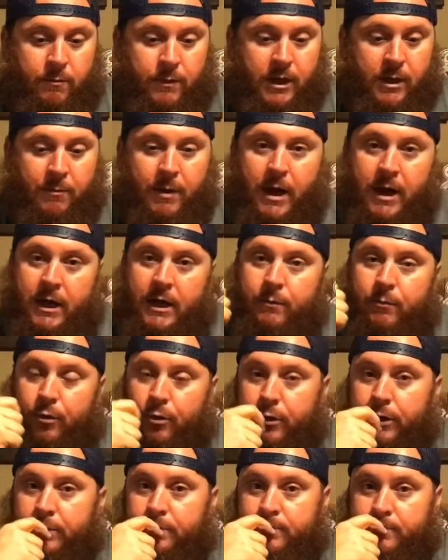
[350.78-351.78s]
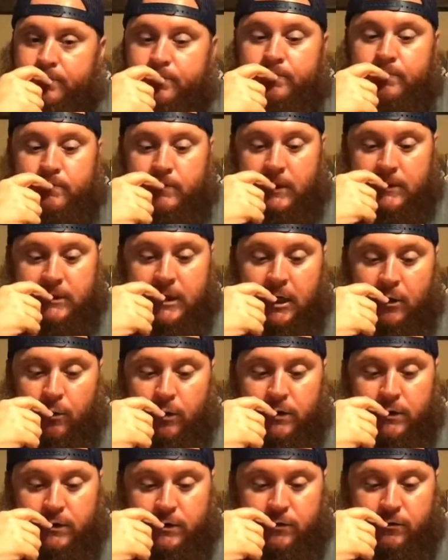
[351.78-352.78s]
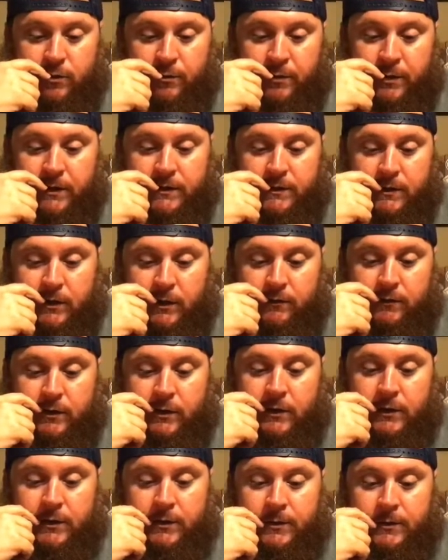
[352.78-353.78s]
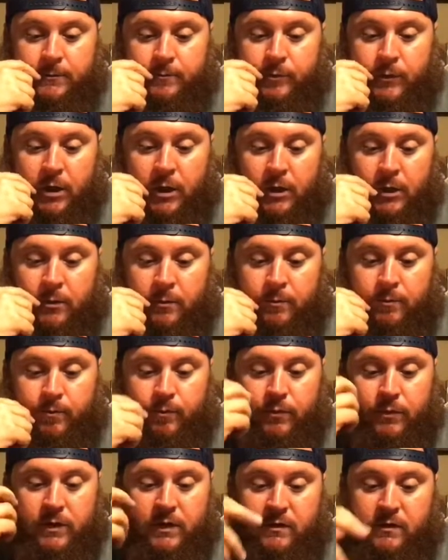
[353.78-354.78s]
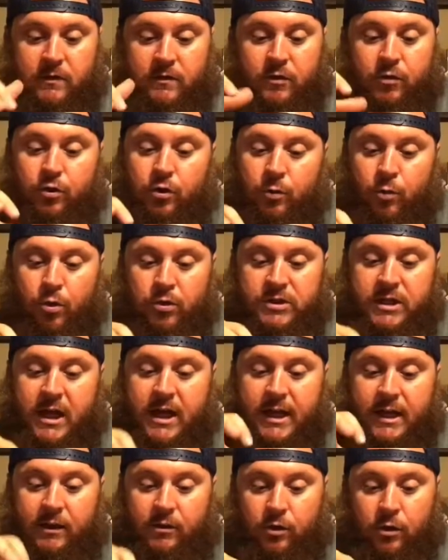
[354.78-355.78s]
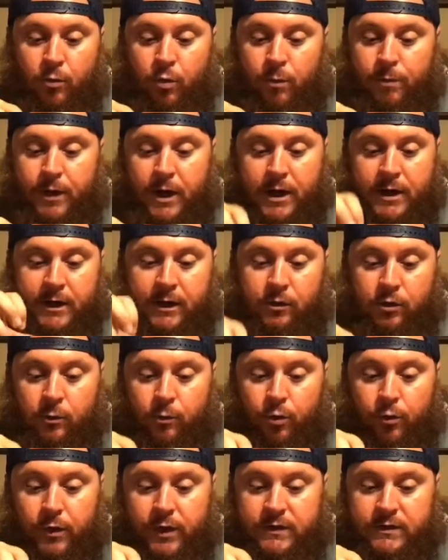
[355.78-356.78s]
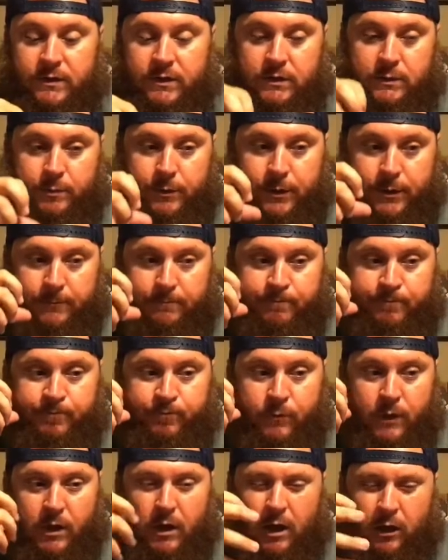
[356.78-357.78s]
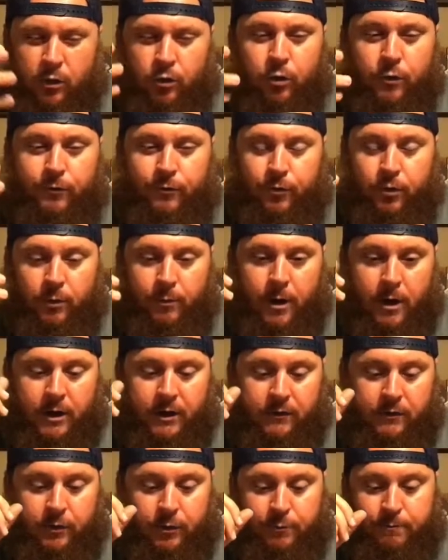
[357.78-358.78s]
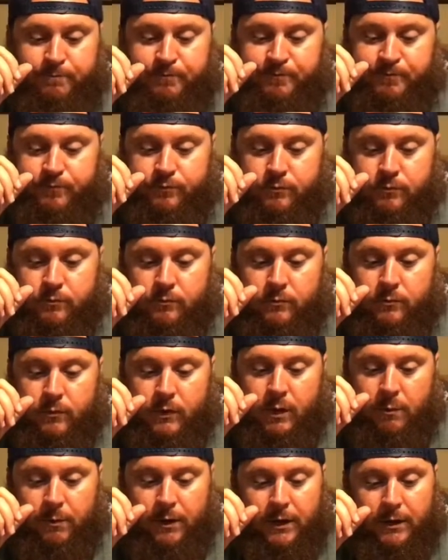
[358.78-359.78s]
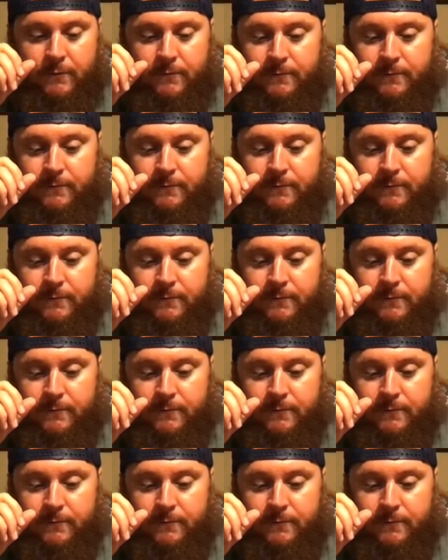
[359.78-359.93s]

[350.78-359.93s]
MIA Brewing. That's kind of what this is reminiscent of. This is a little more dank, a little more piney, a little more resinous, and a little fuller body too. But